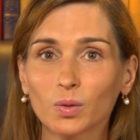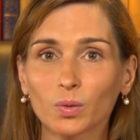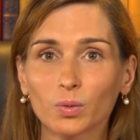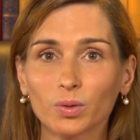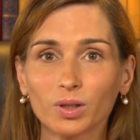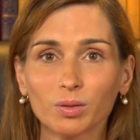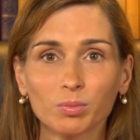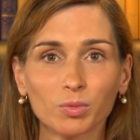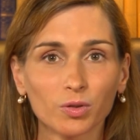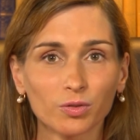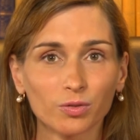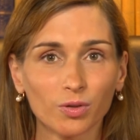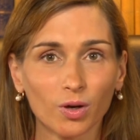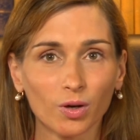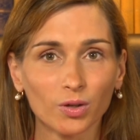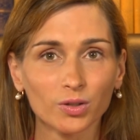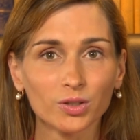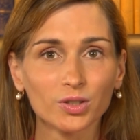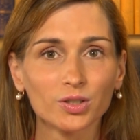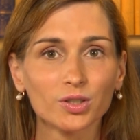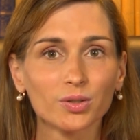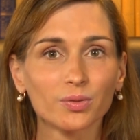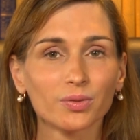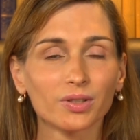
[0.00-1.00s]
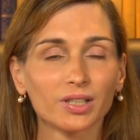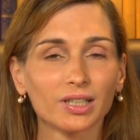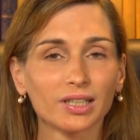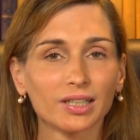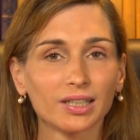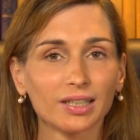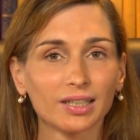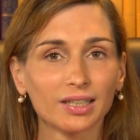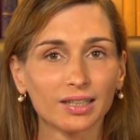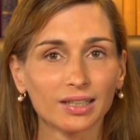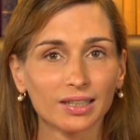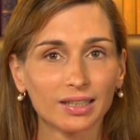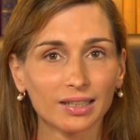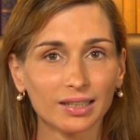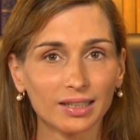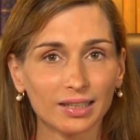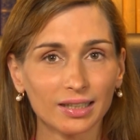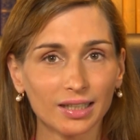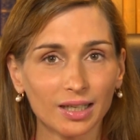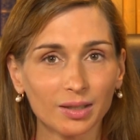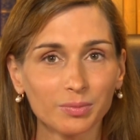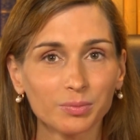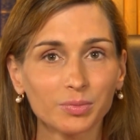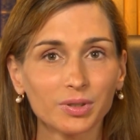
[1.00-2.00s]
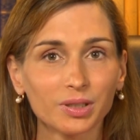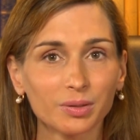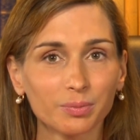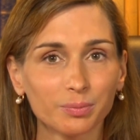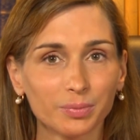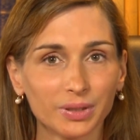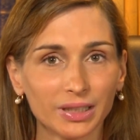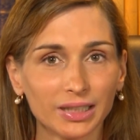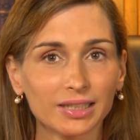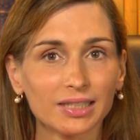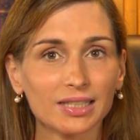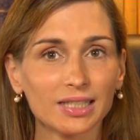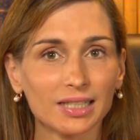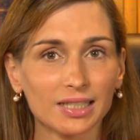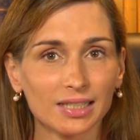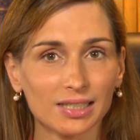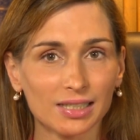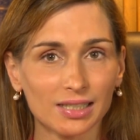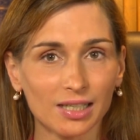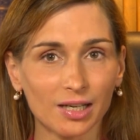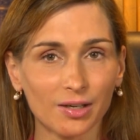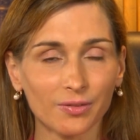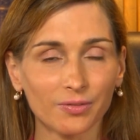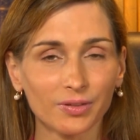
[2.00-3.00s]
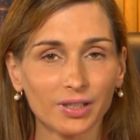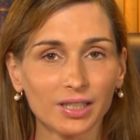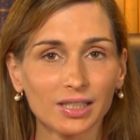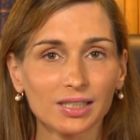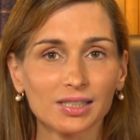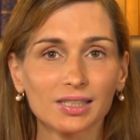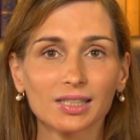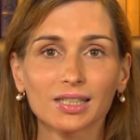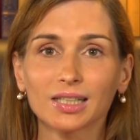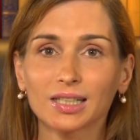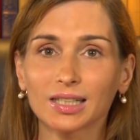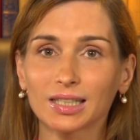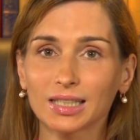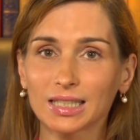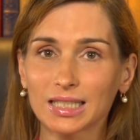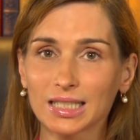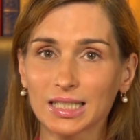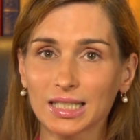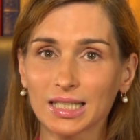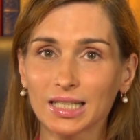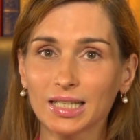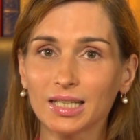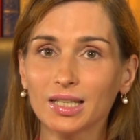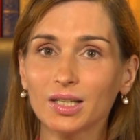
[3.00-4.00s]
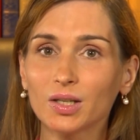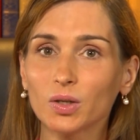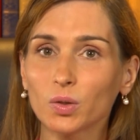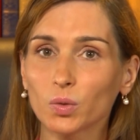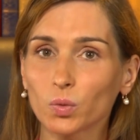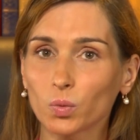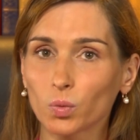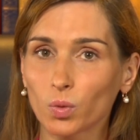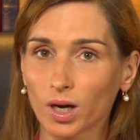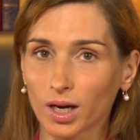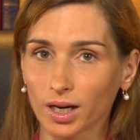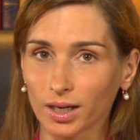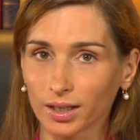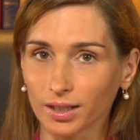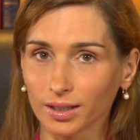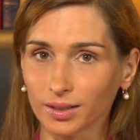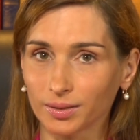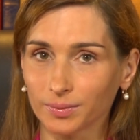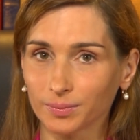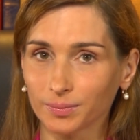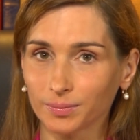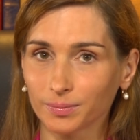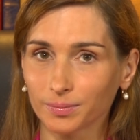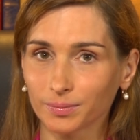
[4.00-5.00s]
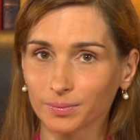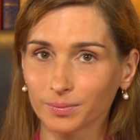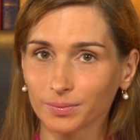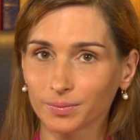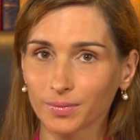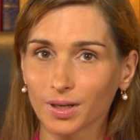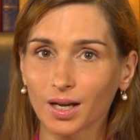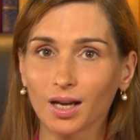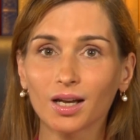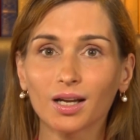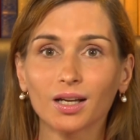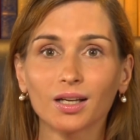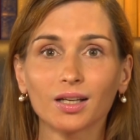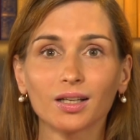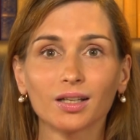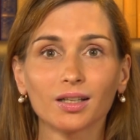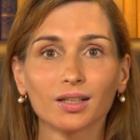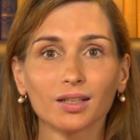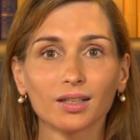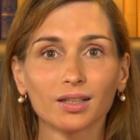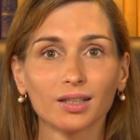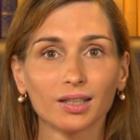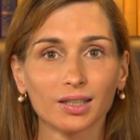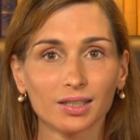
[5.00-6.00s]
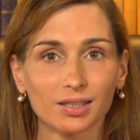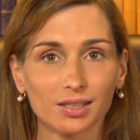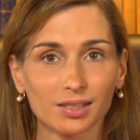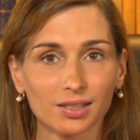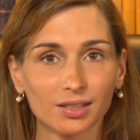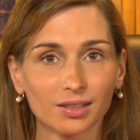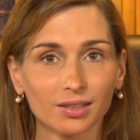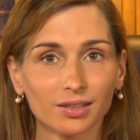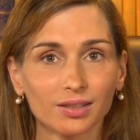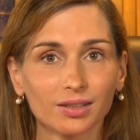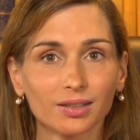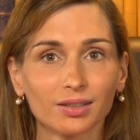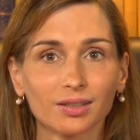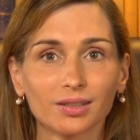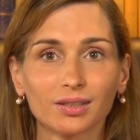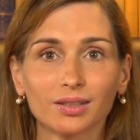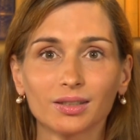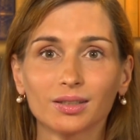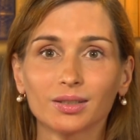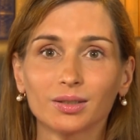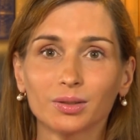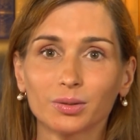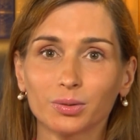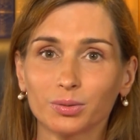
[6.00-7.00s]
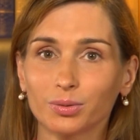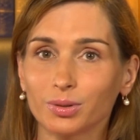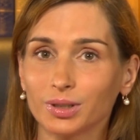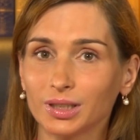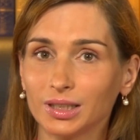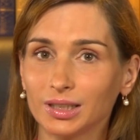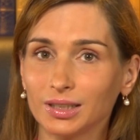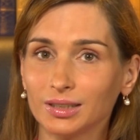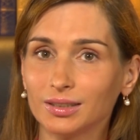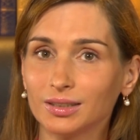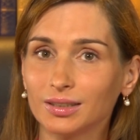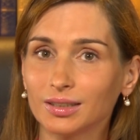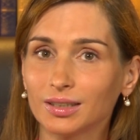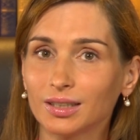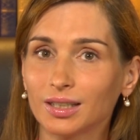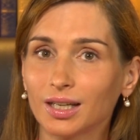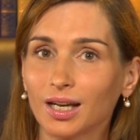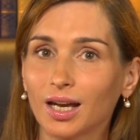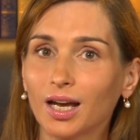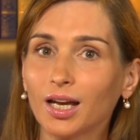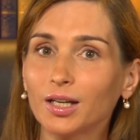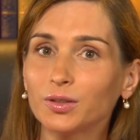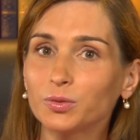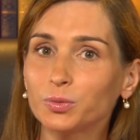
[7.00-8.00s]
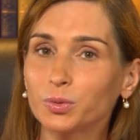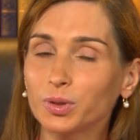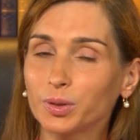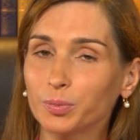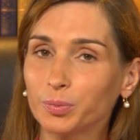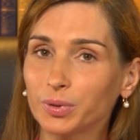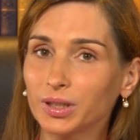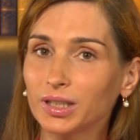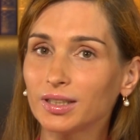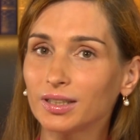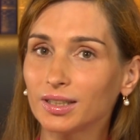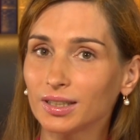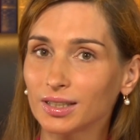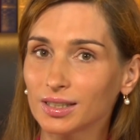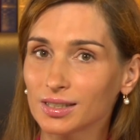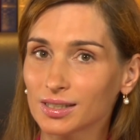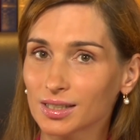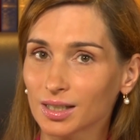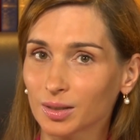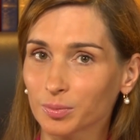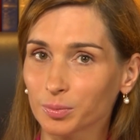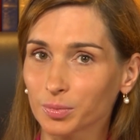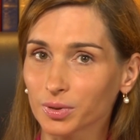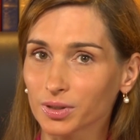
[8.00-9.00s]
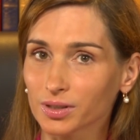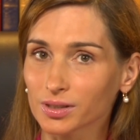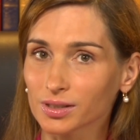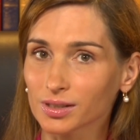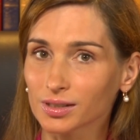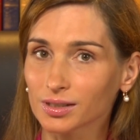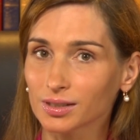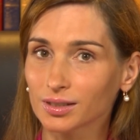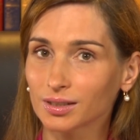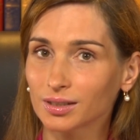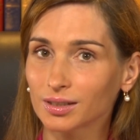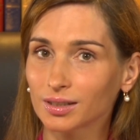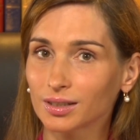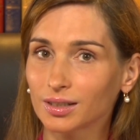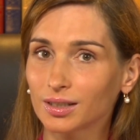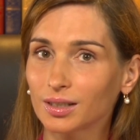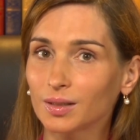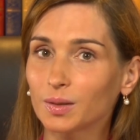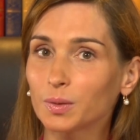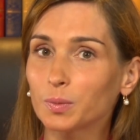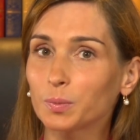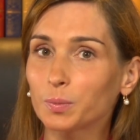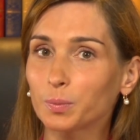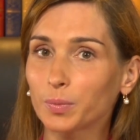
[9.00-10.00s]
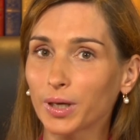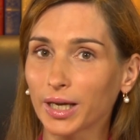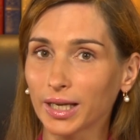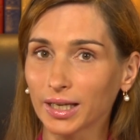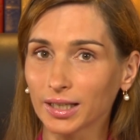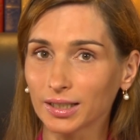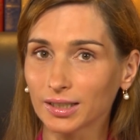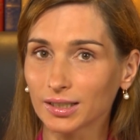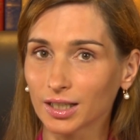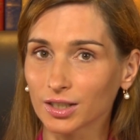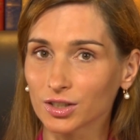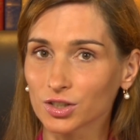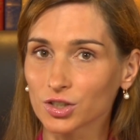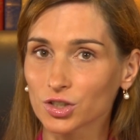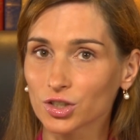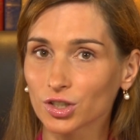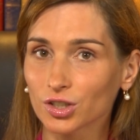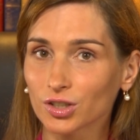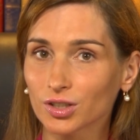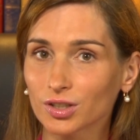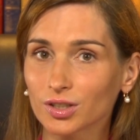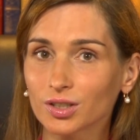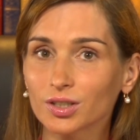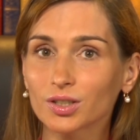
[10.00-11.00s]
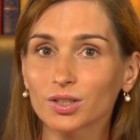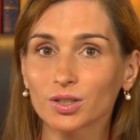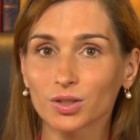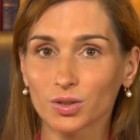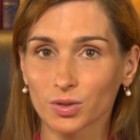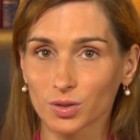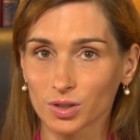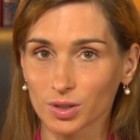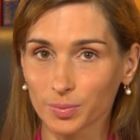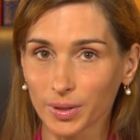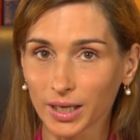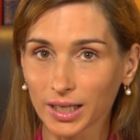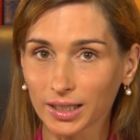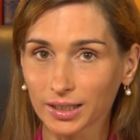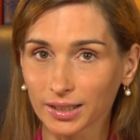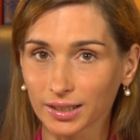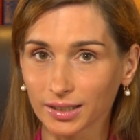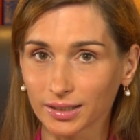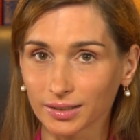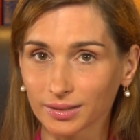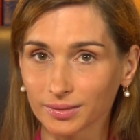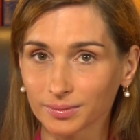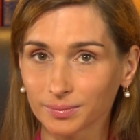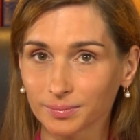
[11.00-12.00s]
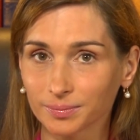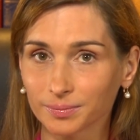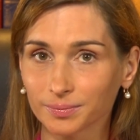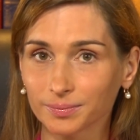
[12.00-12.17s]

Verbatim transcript: we move on to the number building suffix ty. Listen, read and repeat the examples. Pay attention to spelling.